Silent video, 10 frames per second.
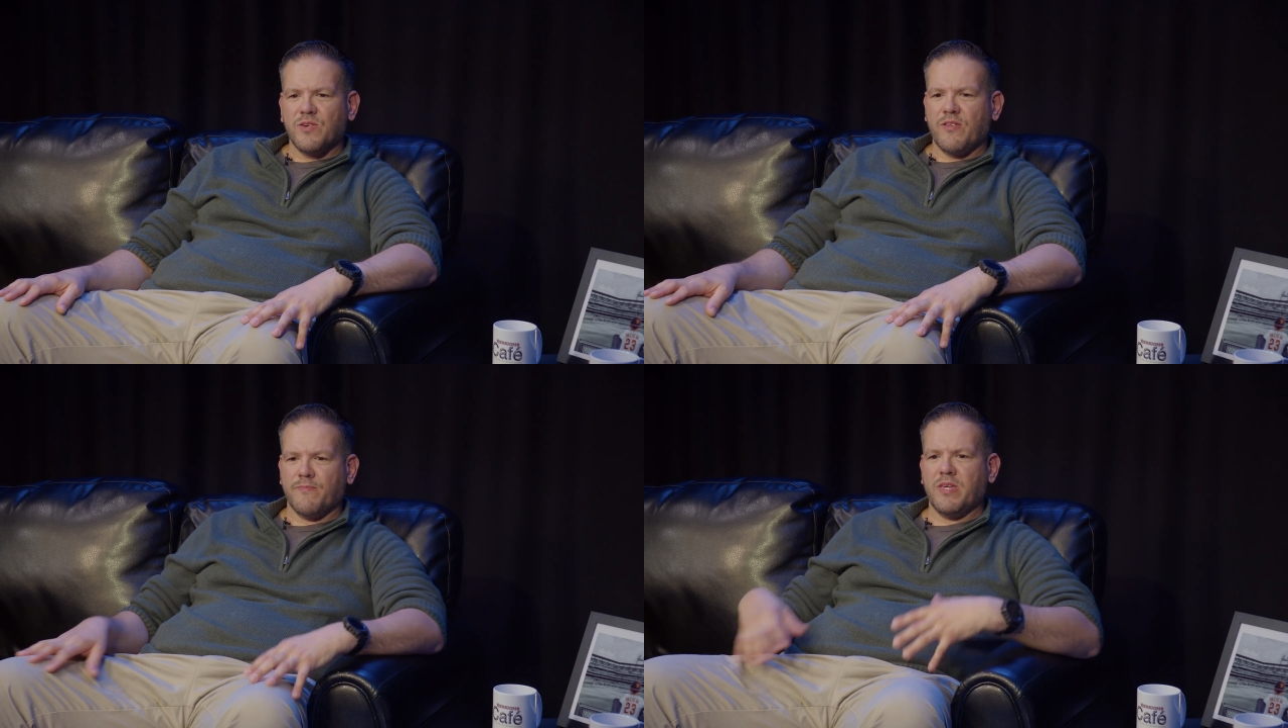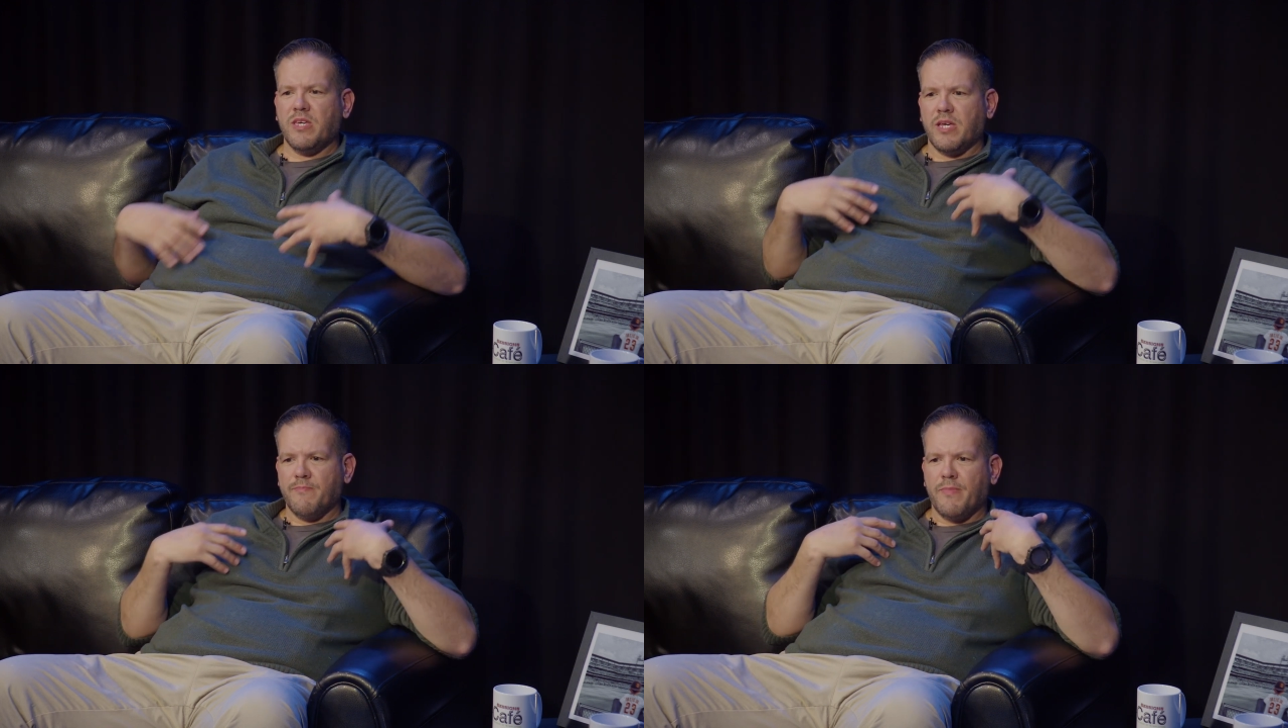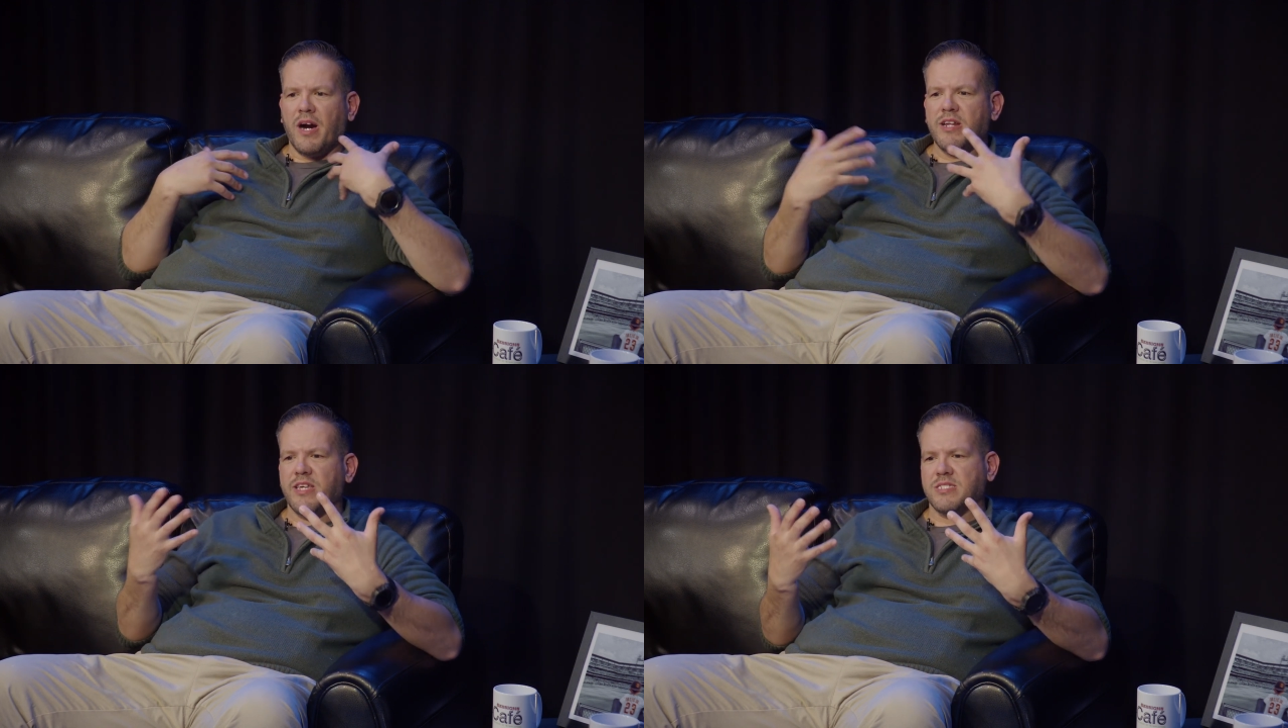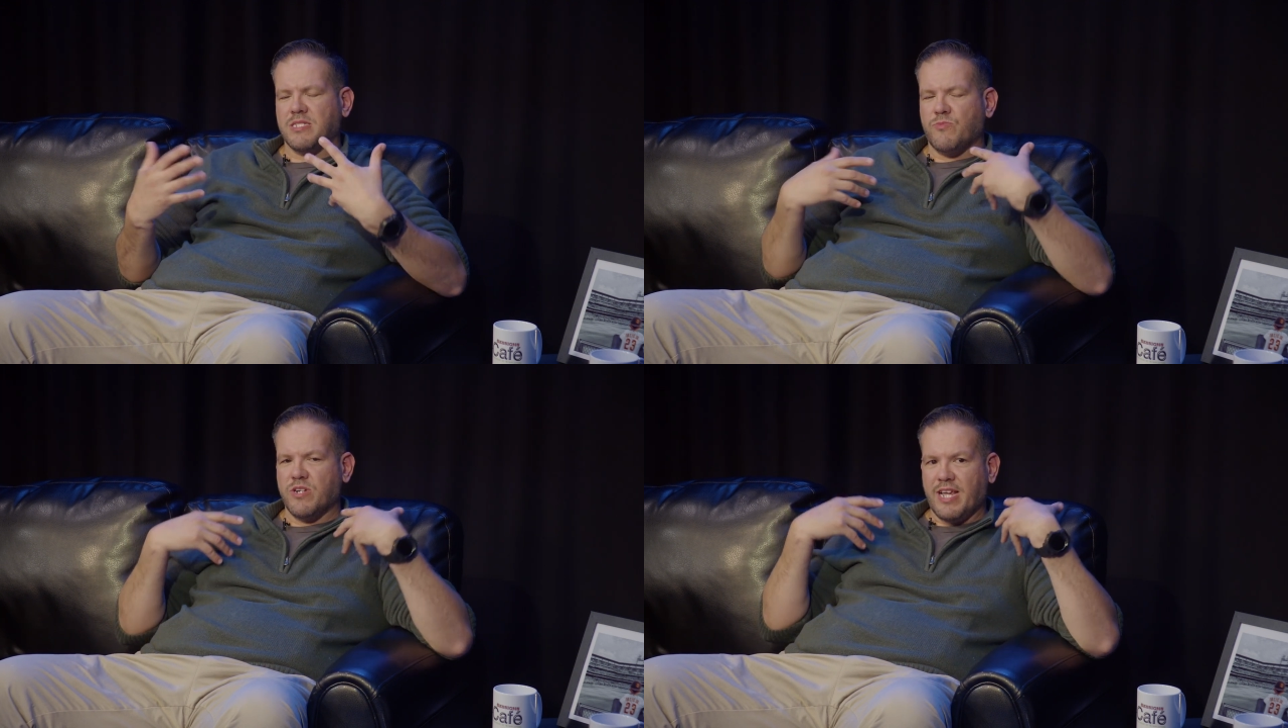You have to be embodying
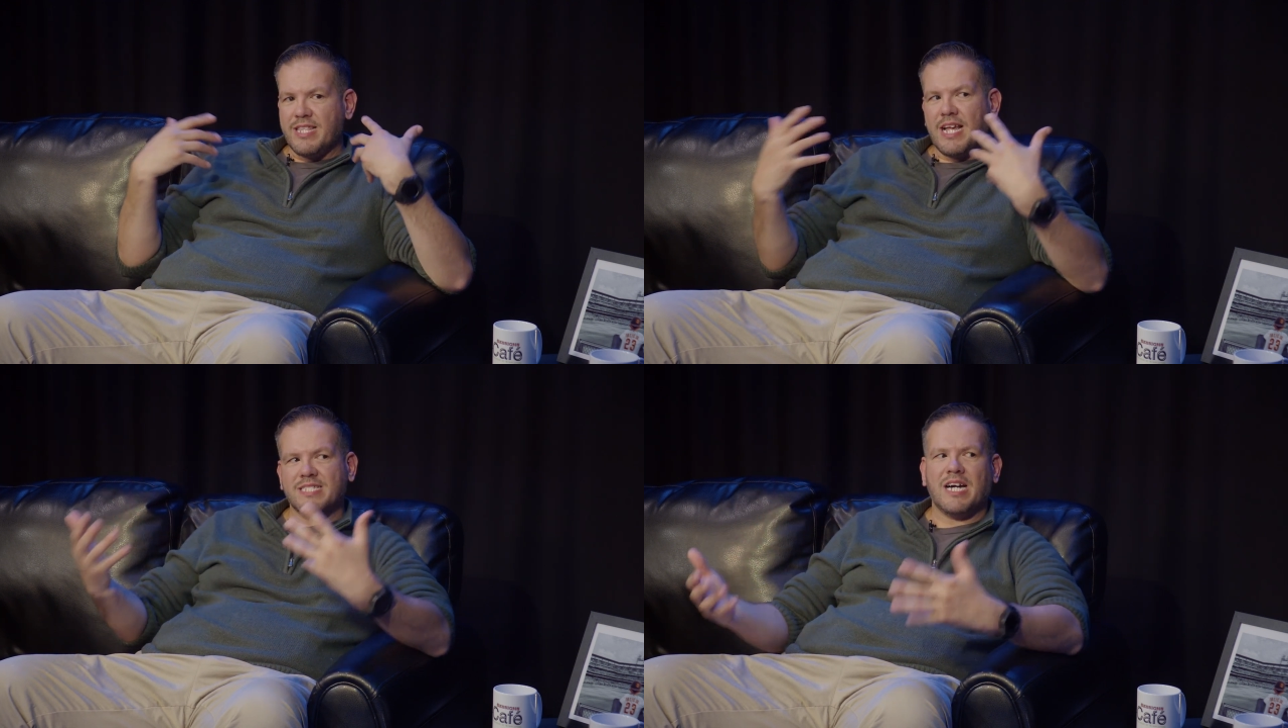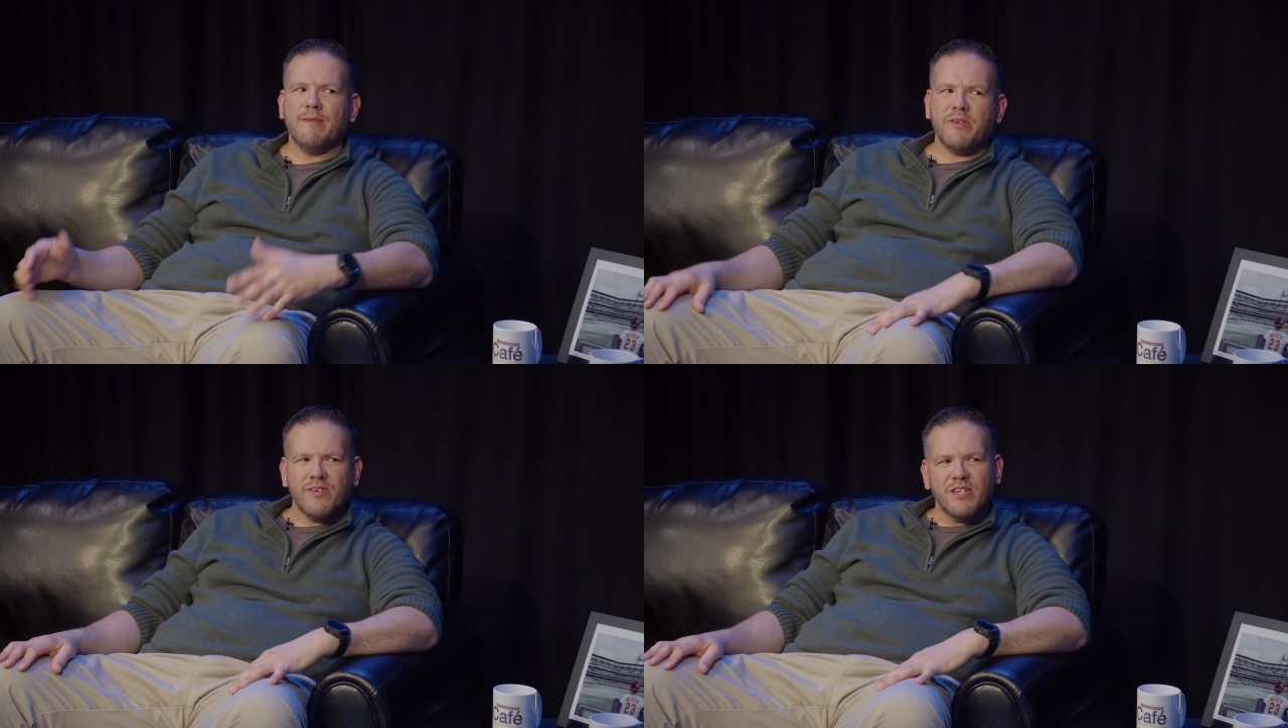someone in that time period.